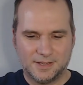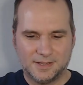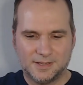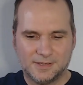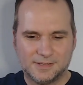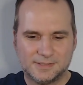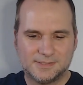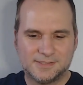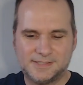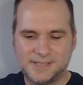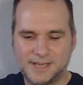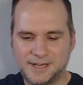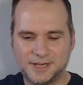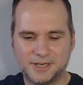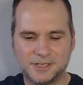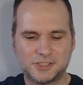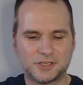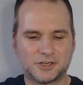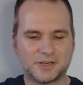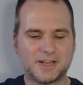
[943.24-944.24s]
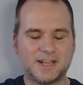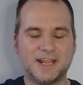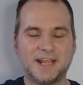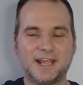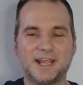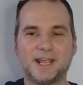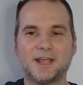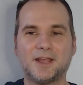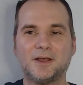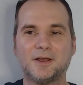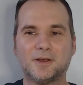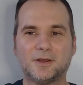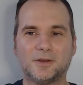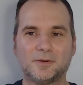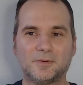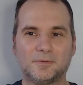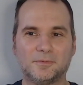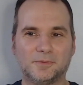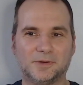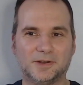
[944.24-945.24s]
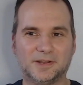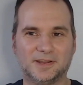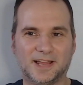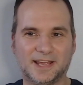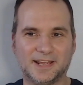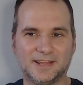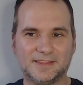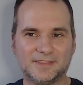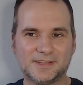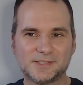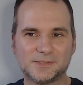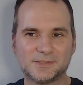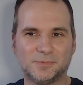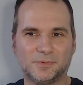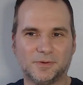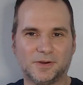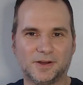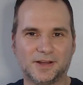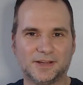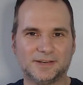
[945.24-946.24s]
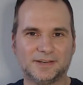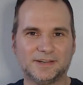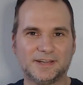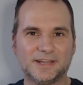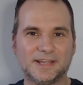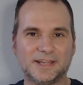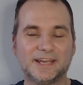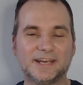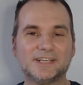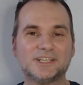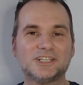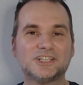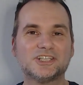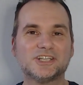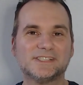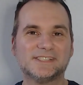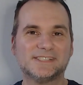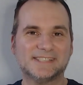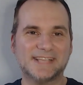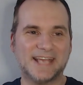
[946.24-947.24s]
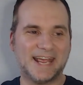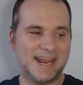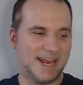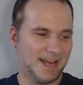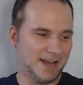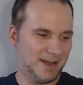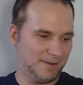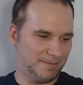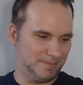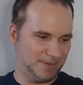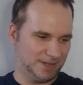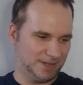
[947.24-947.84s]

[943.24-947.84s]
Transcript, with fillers: Signature King would like this one. It is Shazam.